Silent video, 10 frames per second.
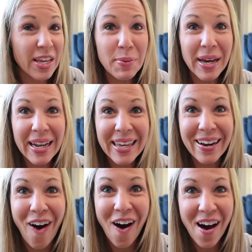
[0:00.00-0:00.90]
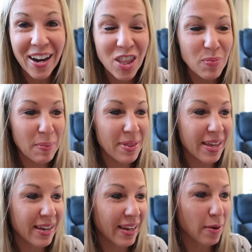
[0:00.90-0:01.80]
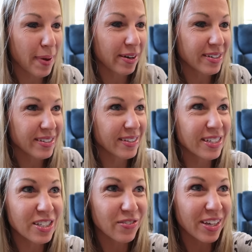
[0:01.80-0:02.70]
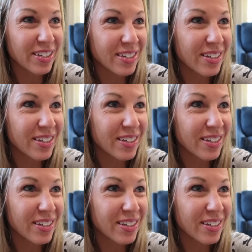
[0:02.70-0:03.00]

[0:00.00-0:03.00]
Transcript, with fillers: I think we gotta get it on, and then maybe they can get a better sense of it.